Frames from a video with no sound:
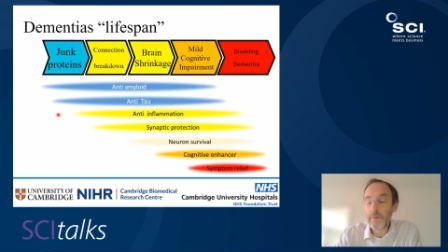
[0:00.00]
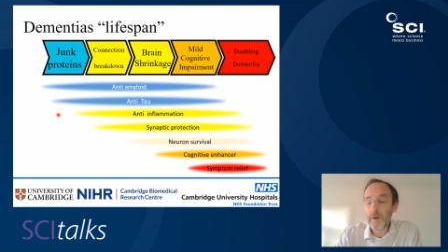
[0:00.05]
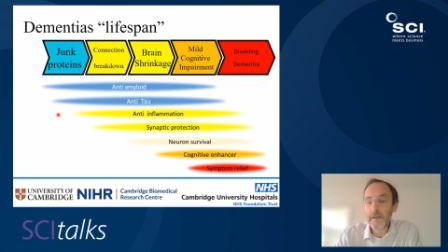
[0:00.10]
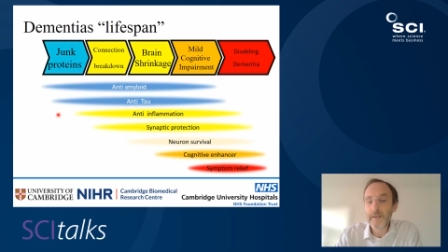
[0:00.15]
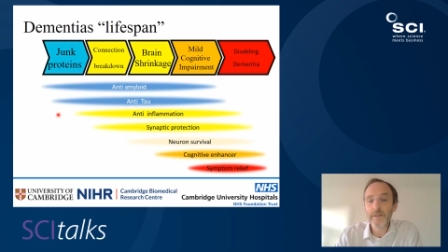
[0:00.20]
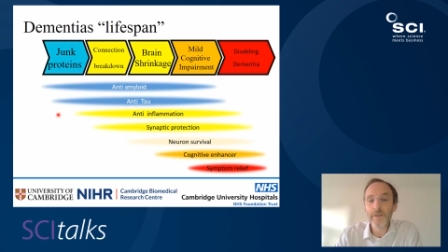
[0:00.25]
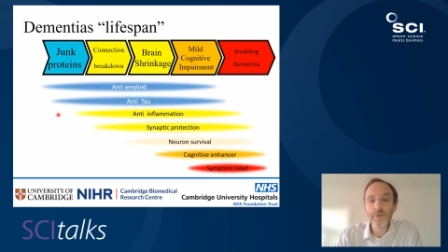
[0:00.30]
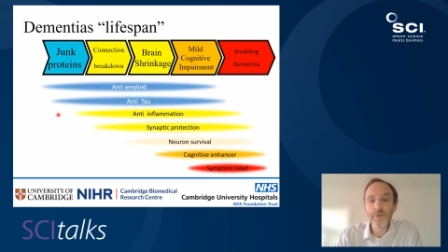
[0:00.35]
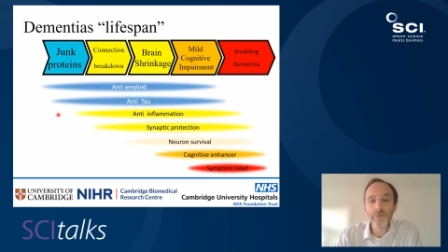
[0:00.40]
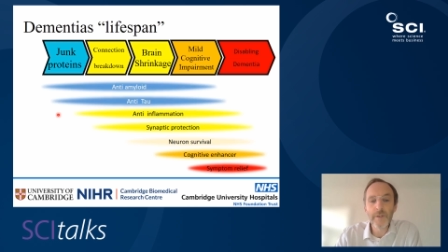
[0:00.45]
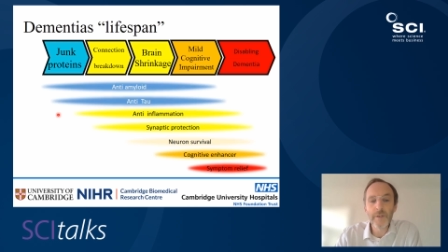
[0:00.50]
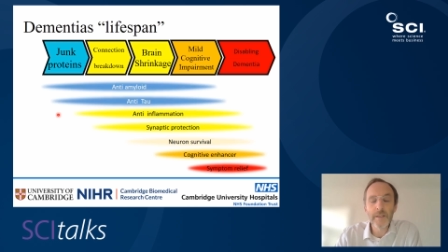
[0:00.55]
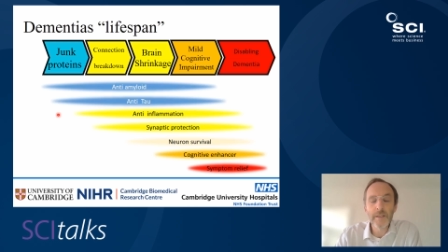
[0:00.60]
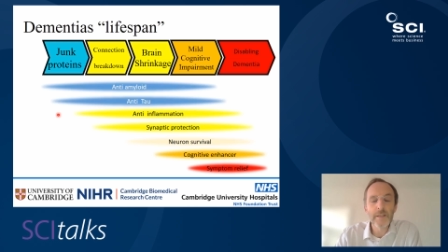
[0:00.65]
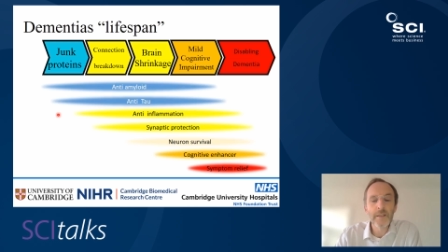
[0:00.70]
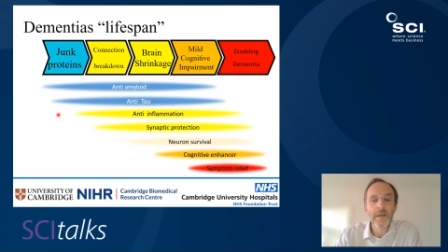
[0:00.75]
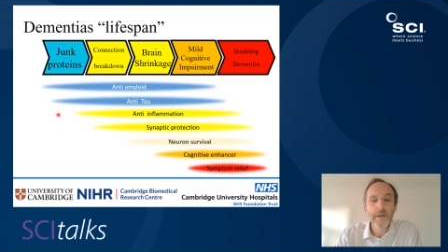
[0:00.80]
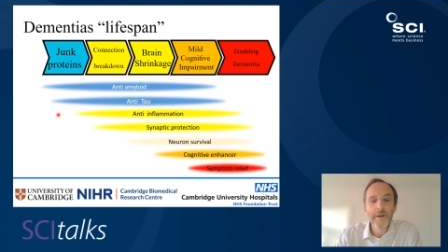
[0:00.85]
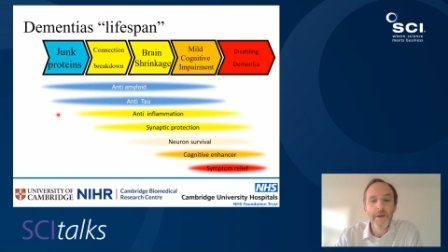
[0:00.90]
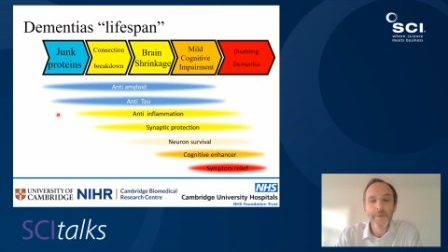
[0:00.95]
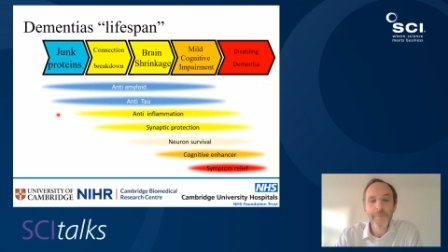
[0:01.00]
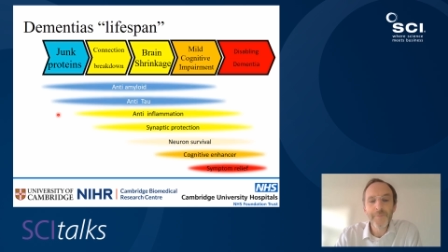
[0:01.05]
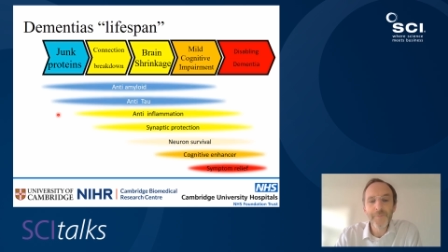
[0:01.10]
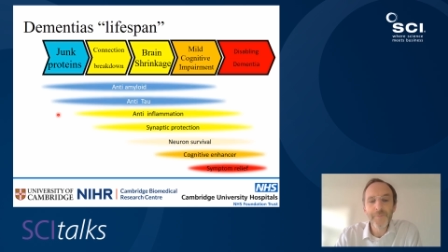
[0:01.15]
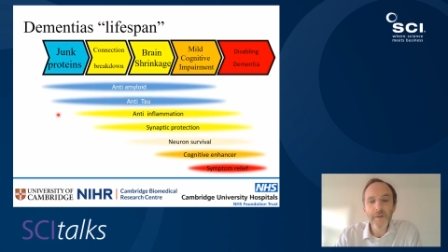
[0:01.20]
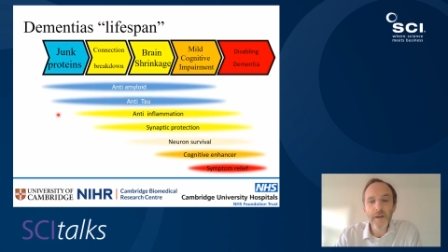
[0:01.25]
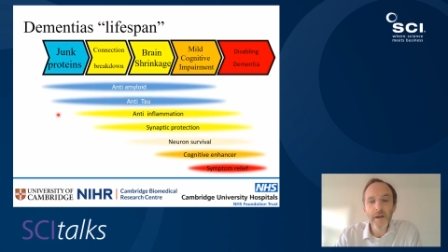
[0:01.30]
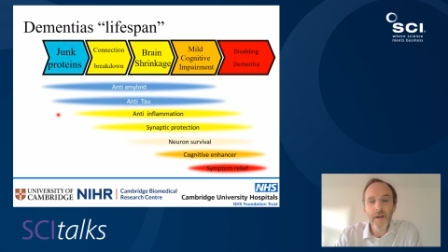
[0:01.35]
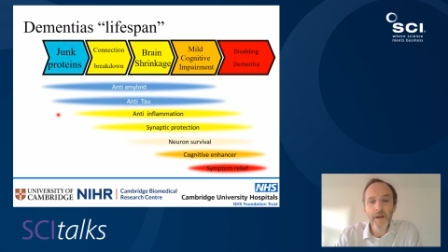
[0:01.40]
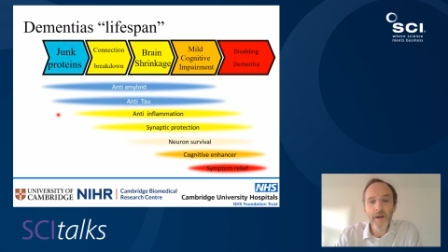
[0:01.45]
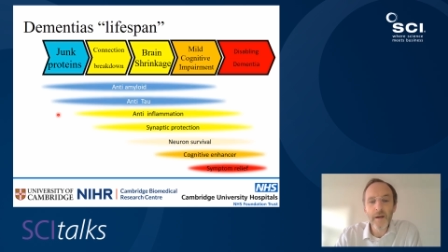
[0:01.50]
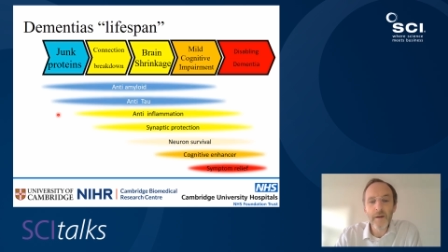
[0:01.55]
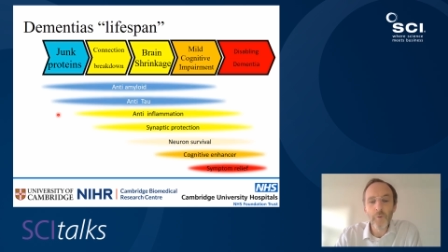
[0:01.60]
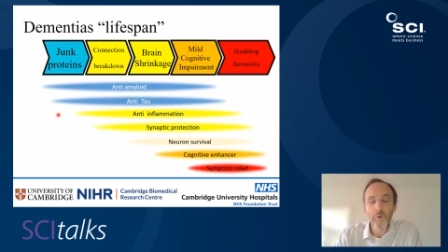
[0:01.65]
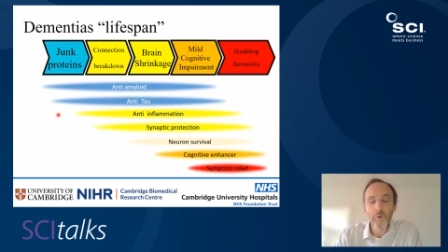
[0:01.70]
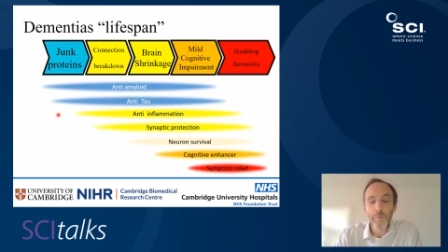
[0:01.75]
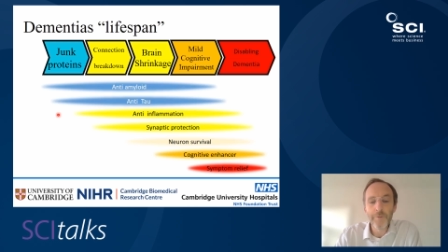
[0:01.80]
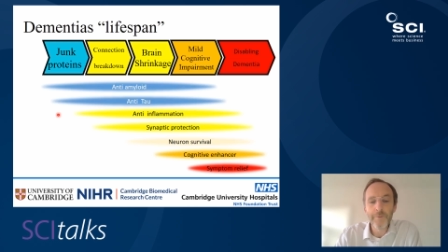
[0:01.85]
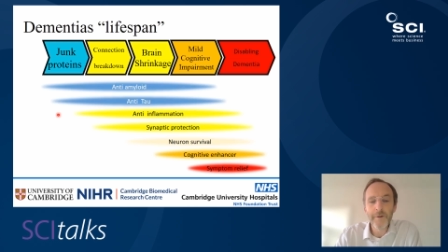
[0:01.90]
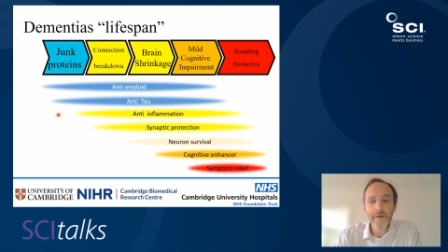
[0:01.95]
we might treat
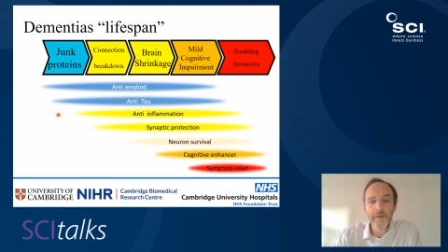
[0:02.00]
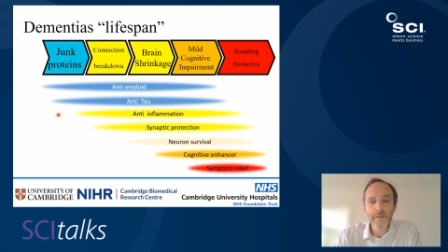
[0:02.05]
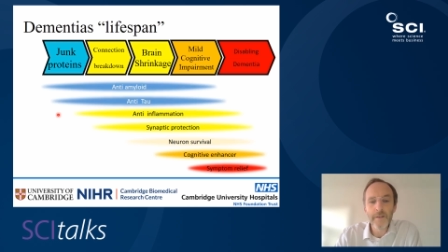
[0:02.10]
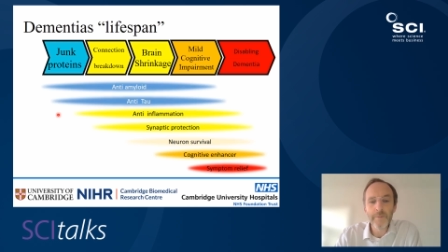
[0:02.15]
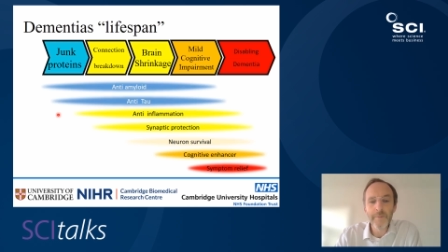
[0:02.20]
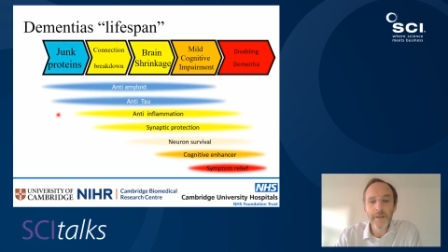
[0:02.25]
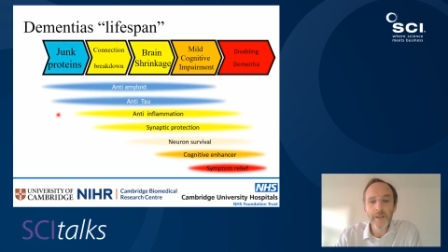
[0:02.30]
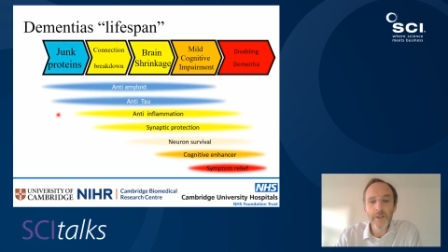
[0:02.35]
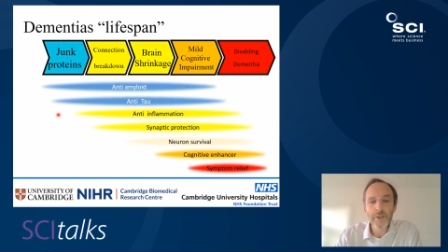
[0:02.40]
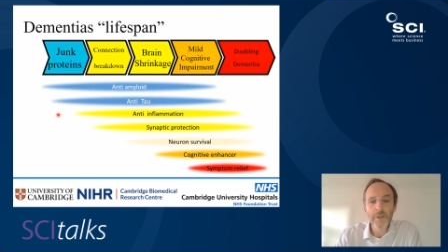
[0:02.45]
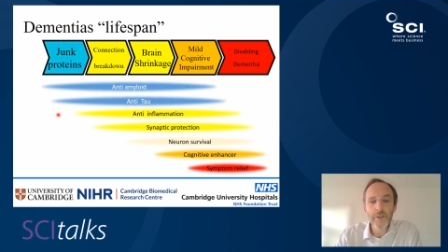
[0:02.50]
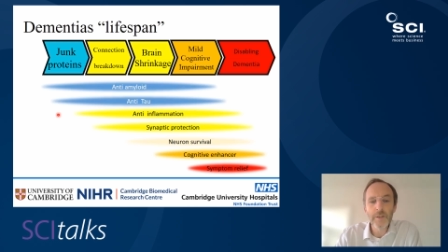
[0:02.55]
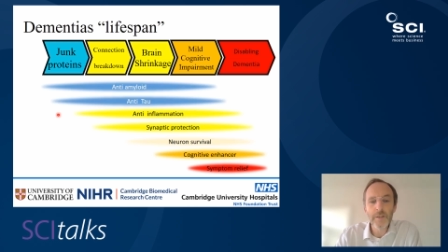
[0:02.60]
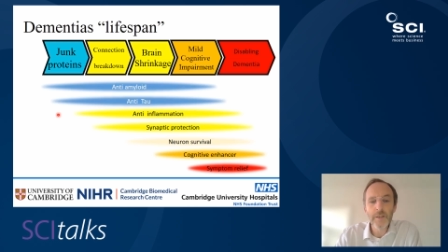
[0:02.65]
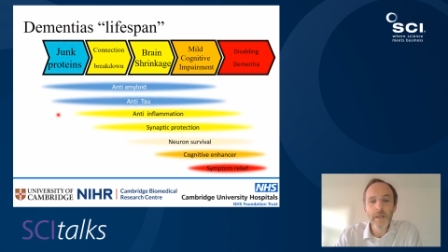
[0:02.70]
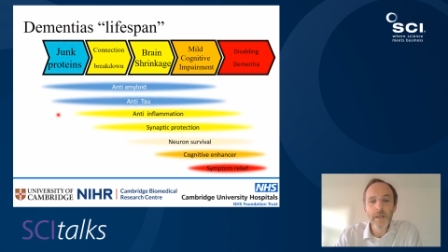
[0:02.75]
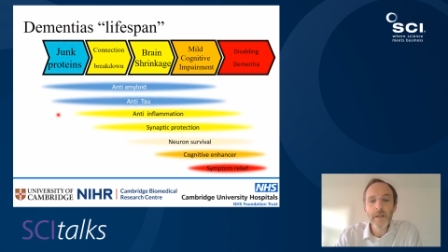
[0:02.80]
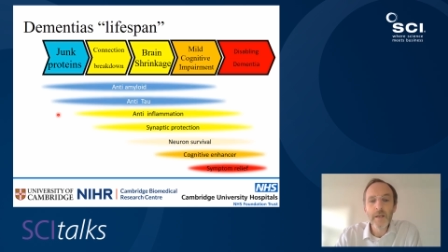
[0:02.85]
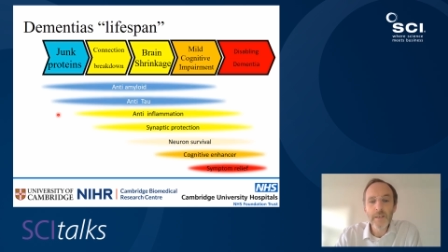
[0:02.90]
or prevent dementias,